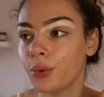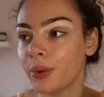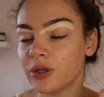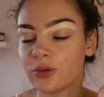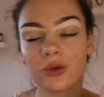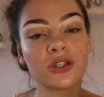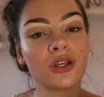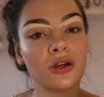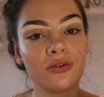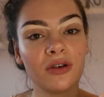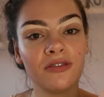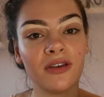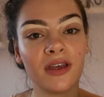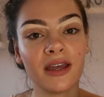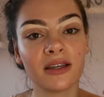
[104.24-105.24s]
which was
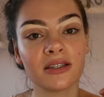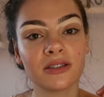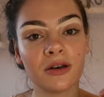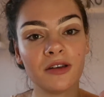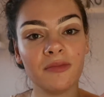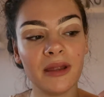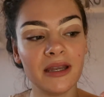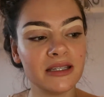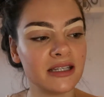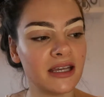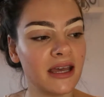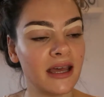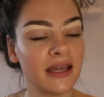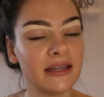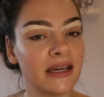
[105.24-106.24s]
horrific. So I binned
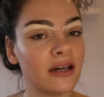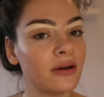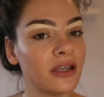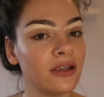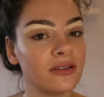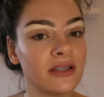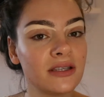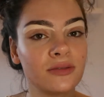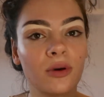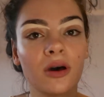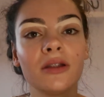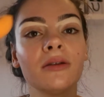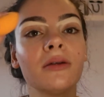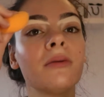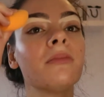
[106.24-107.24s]
it and now I use this
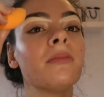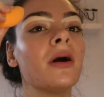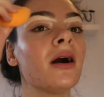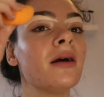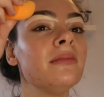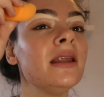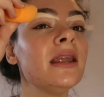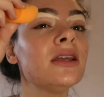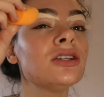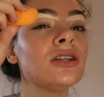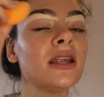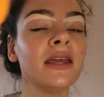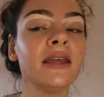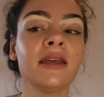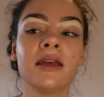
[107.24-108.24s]
one. But I'm
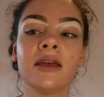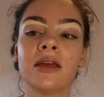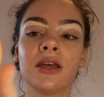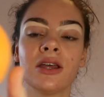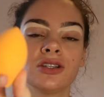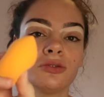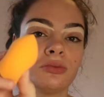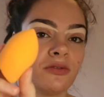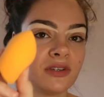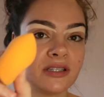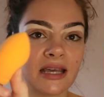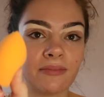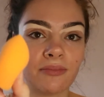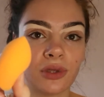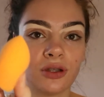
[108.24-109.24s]
literally just with a
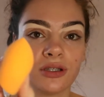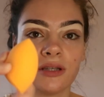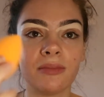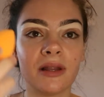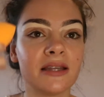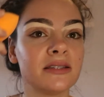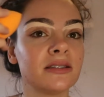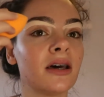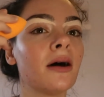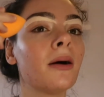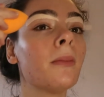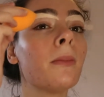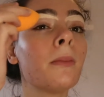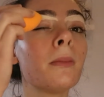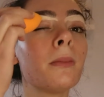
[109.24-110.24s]
damp beauty blender,